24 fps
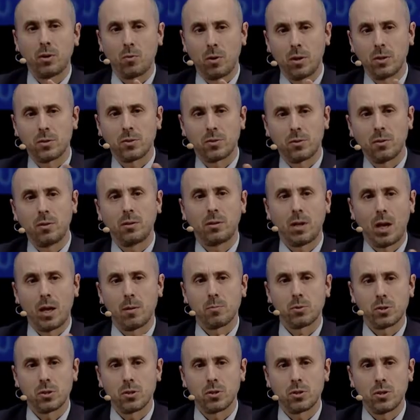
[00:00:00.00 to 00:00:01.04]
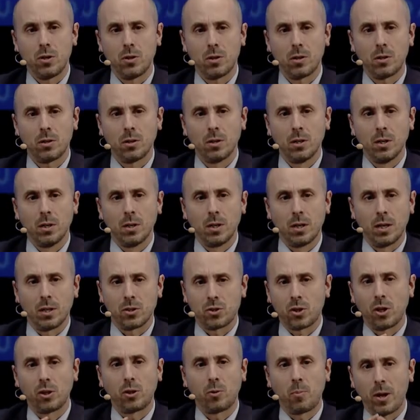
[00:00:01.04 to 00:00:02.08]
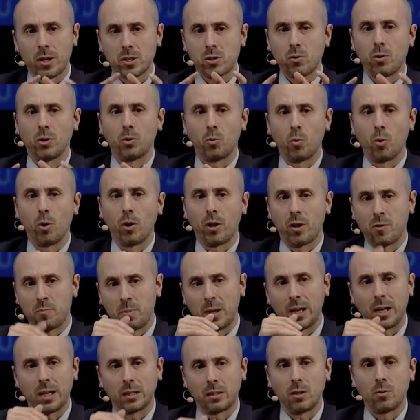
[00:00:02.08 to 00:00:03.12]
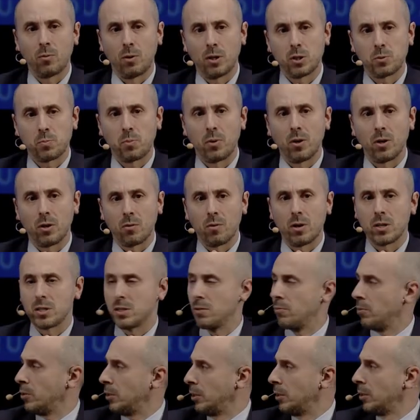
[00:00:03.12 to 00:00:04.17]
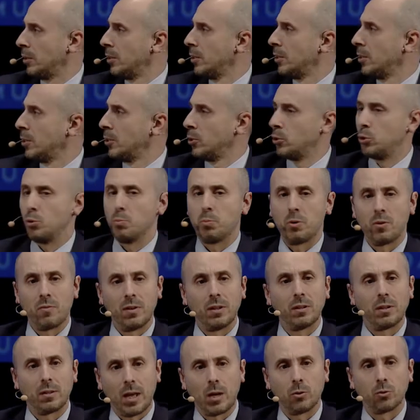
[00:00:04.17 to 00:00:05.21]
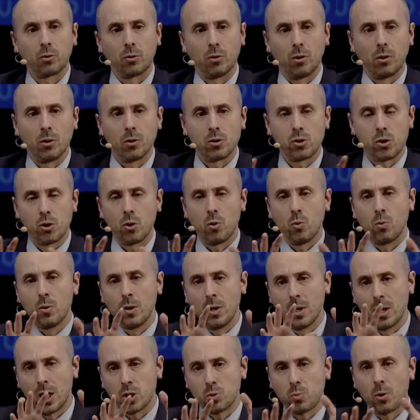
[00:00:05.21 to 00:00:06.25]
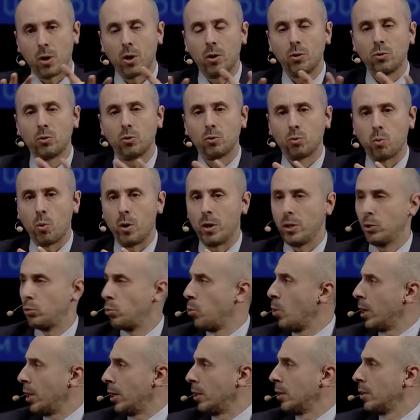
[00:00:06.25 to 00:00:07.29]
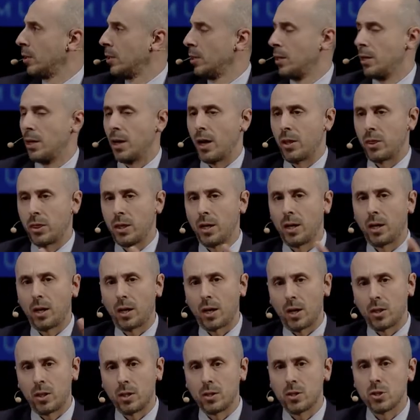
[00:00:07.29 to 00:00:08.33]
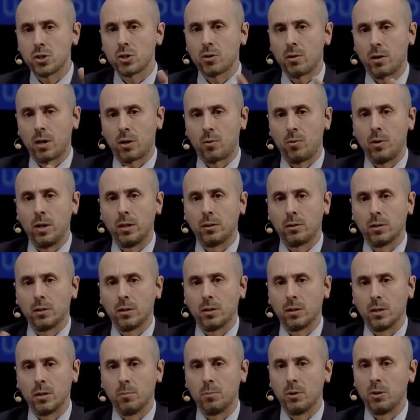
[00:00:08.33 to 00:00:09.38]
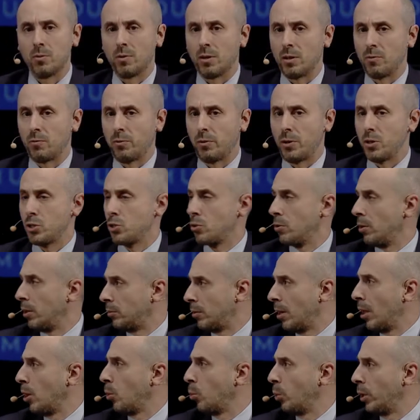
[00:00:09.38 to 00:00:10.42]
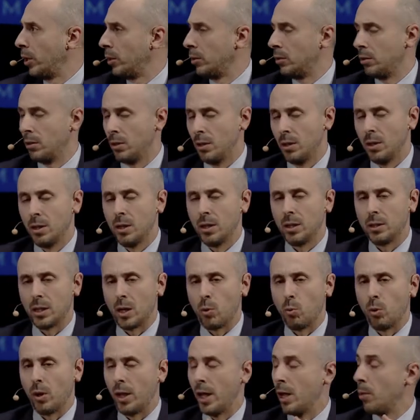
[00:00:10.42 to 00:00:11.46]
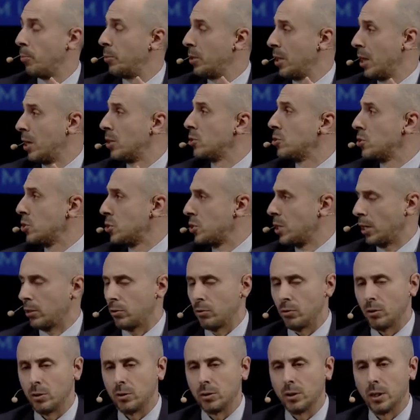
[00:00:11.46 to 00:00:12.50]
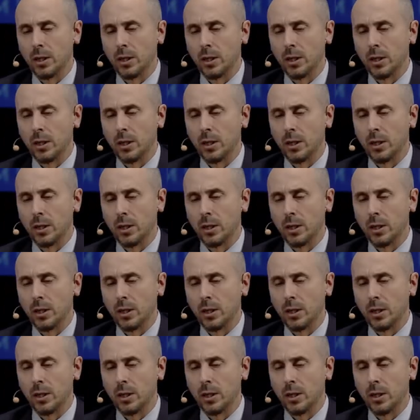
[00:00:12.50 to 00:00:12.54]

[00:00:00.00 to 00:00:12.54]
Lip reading: rates three times this year, and central banks around the world have been cutting rates pretty aggressively to prevent a downturn. So as we go into 2020, I think this is going to create a bit of an inflationary tailwind that will help the energy sector